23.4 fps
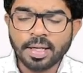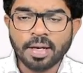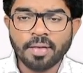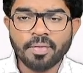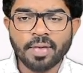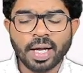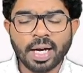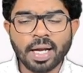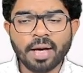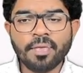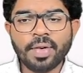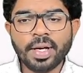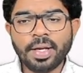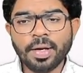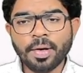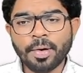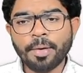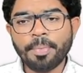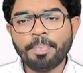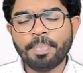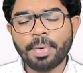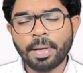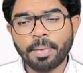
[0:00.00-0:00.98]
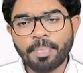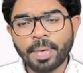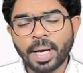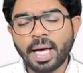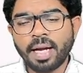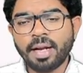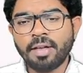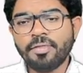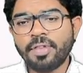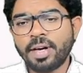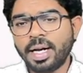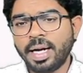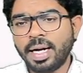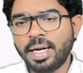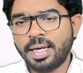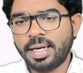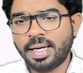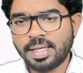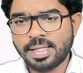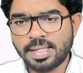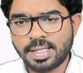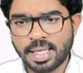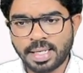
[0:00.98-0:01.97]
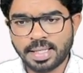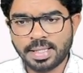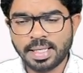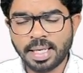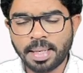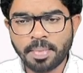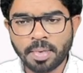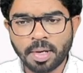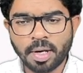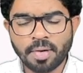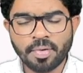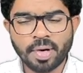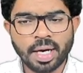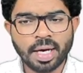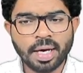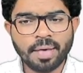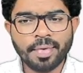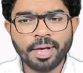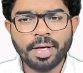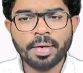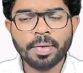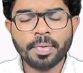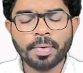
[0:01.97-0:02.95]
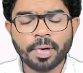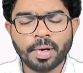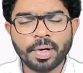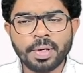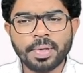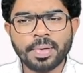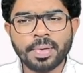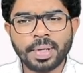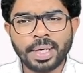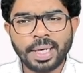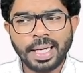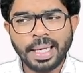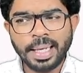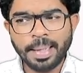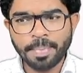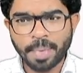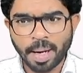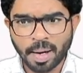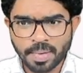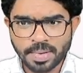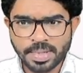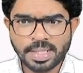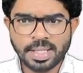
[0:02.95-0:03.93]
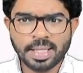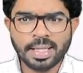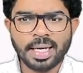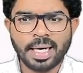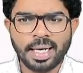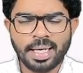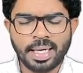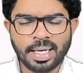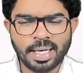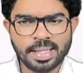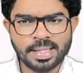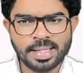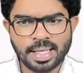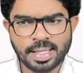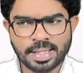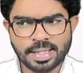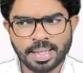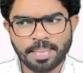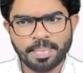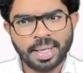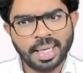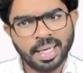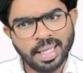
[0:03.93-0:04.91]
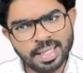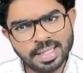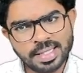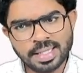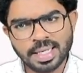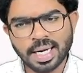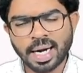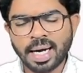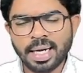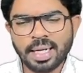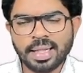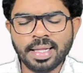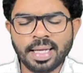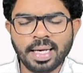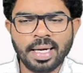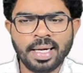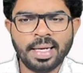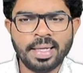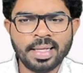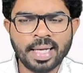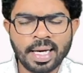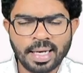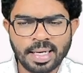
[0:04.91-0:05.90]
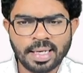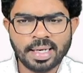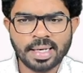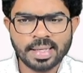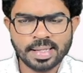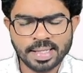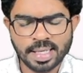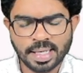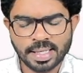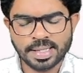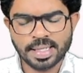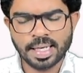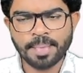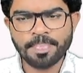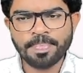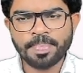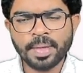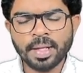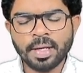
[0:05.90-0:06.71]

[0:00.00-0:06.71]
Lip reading: whenever you are preparing for an entrance exam or whenever you want to rebounce in the entrance exam, restart in the entrance exam,